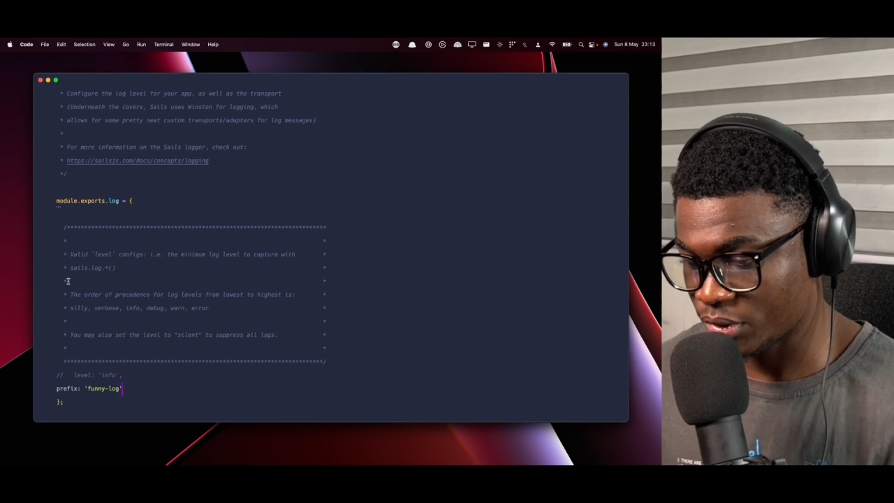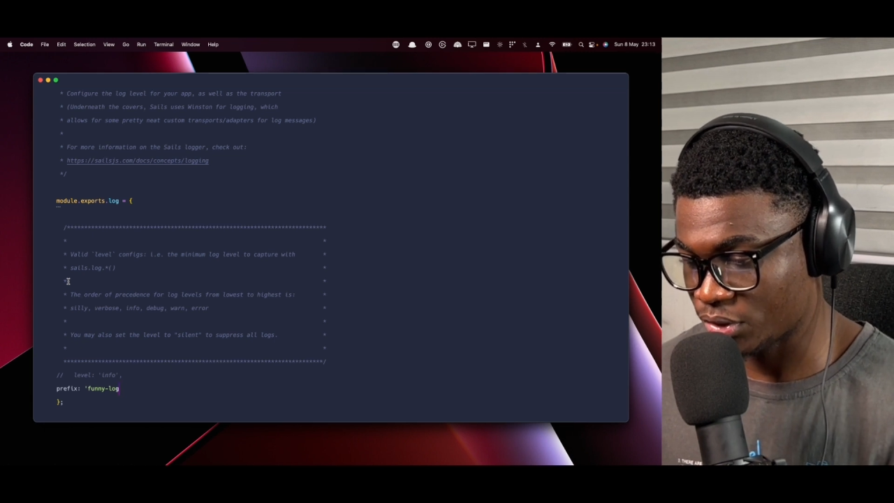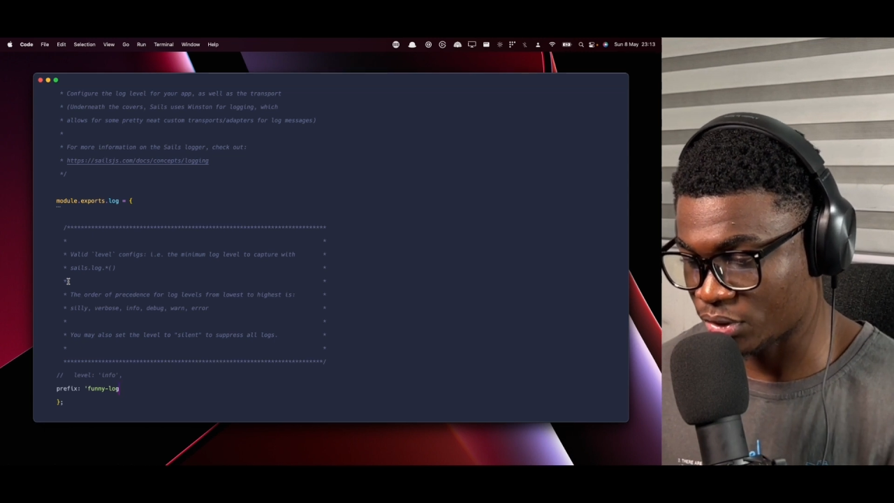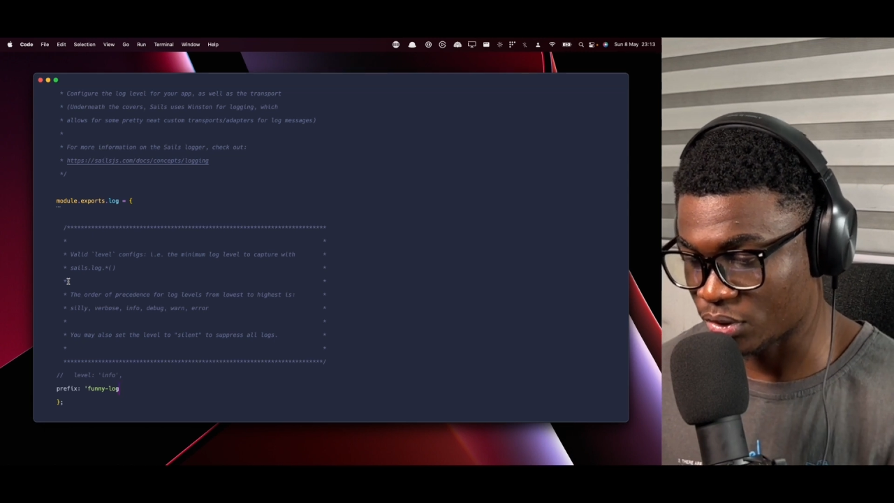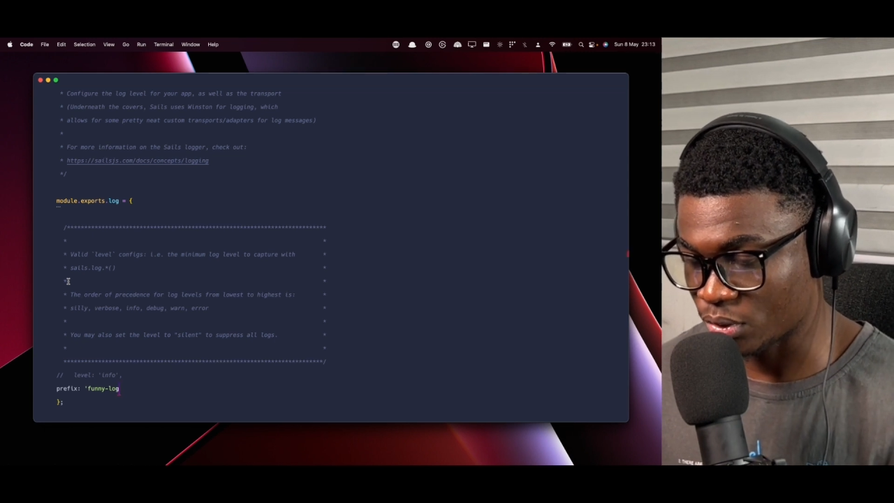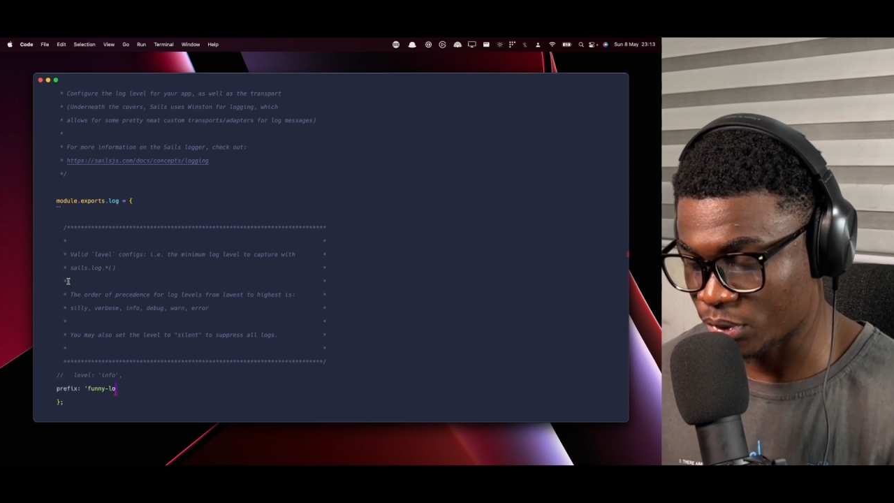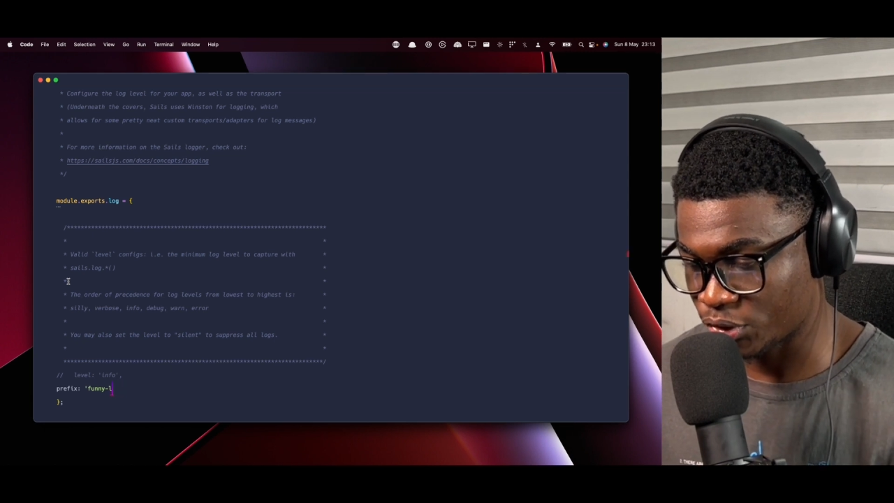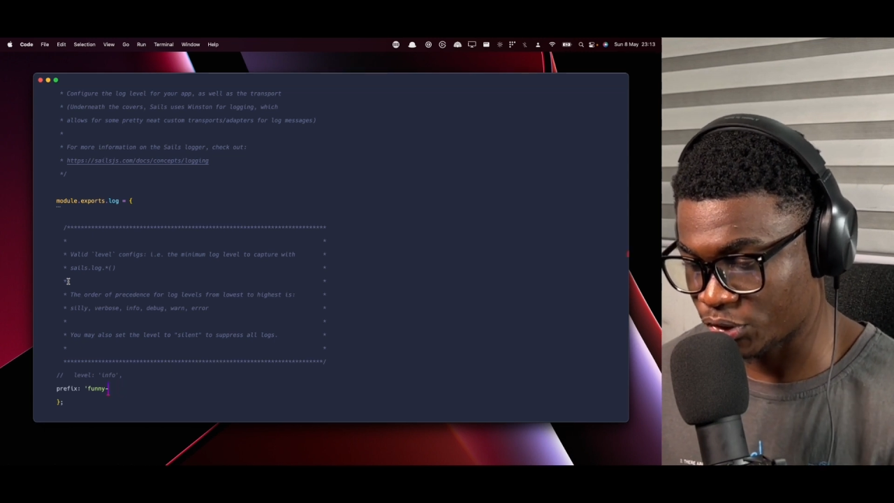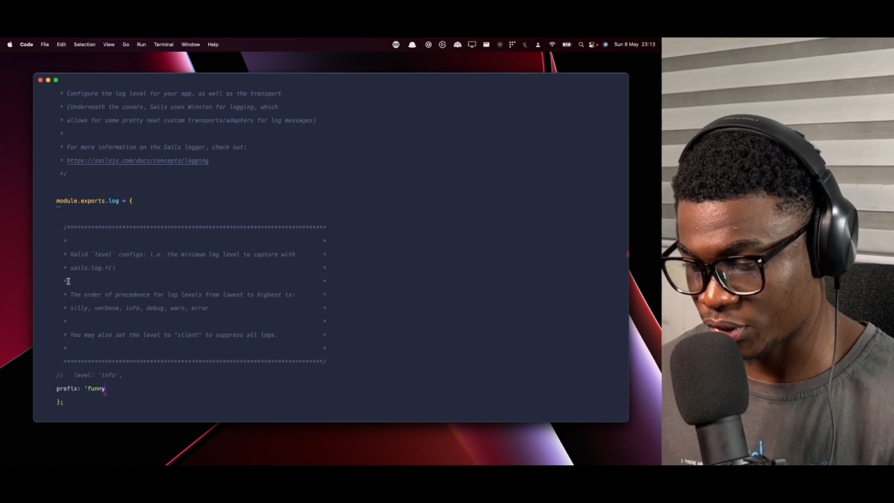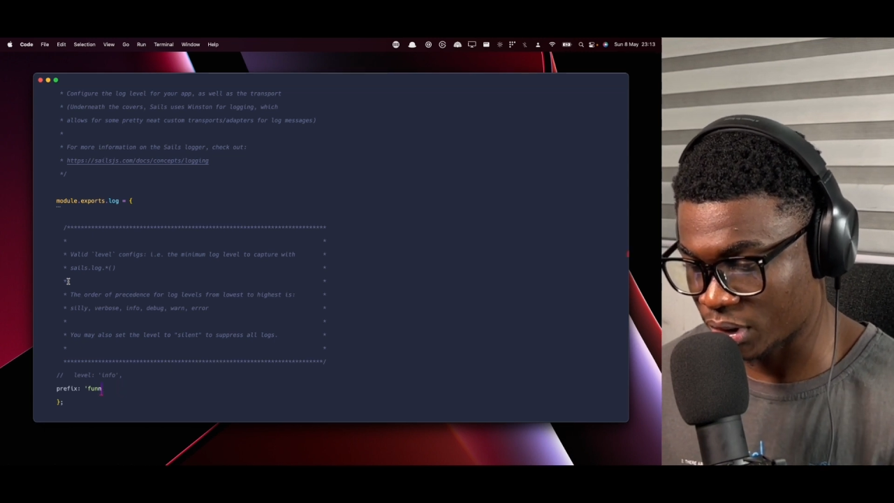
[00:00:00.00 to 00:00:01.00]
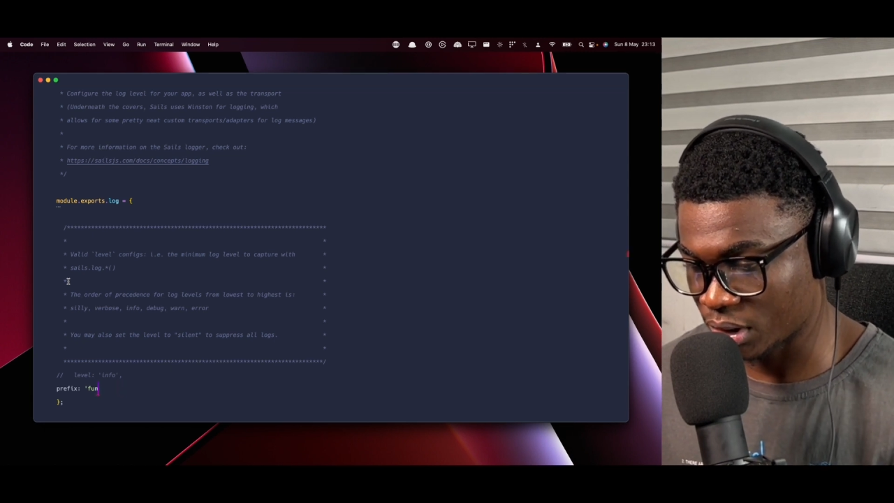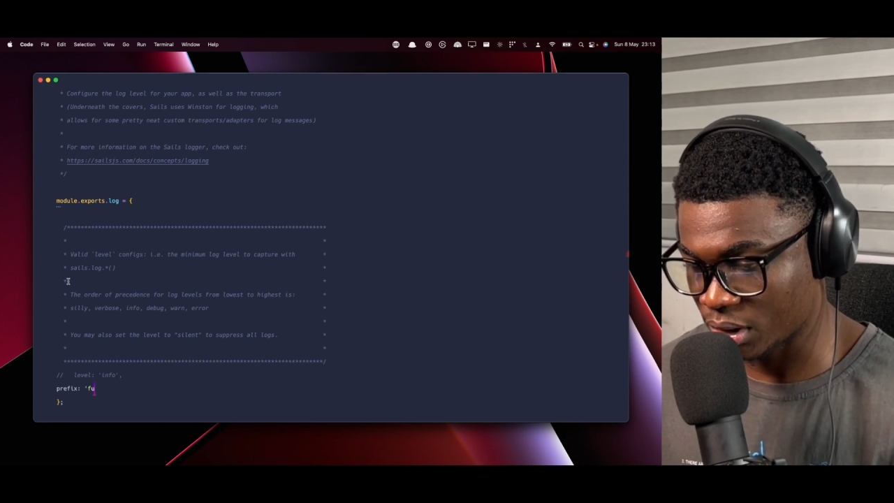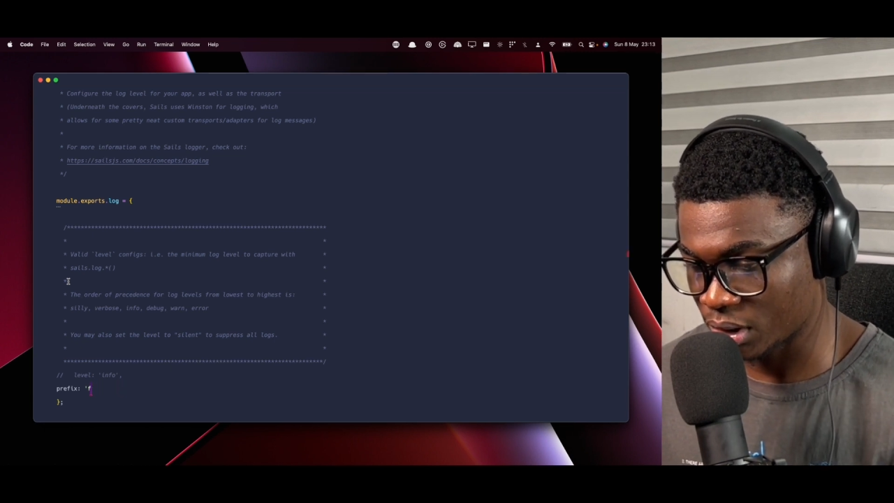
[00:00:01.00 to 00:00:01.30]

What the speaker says: is just a normal string,